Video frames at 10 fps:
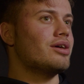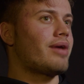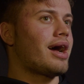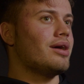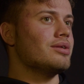
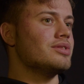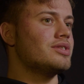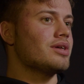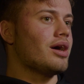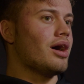
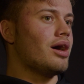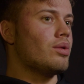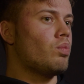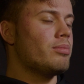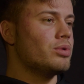around
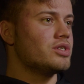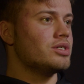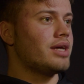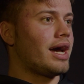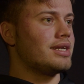
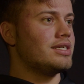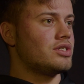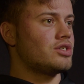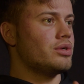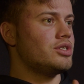Wimbledon and its
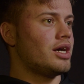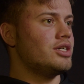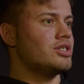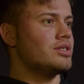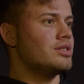
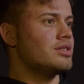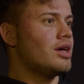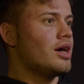association